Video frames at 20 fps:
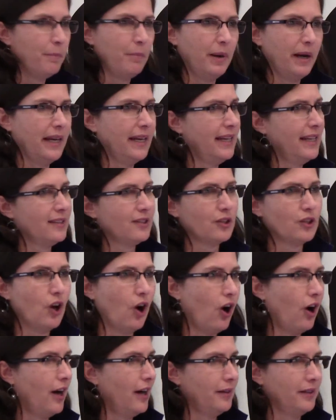but it's
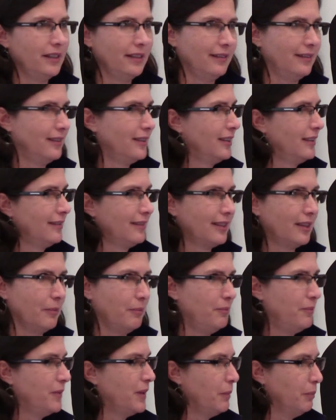not,
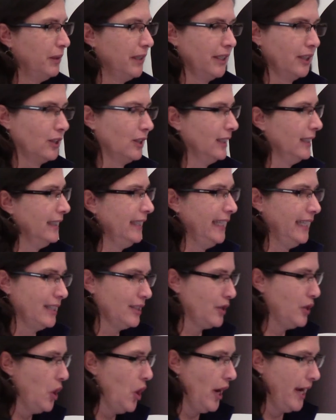the political elite
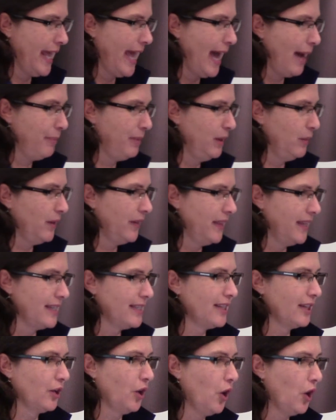is not happy with
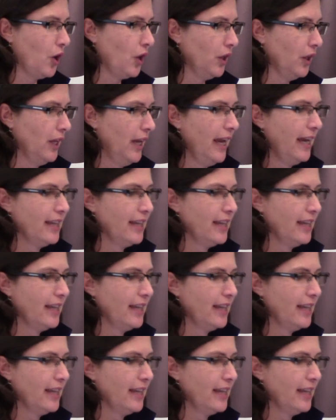this at all.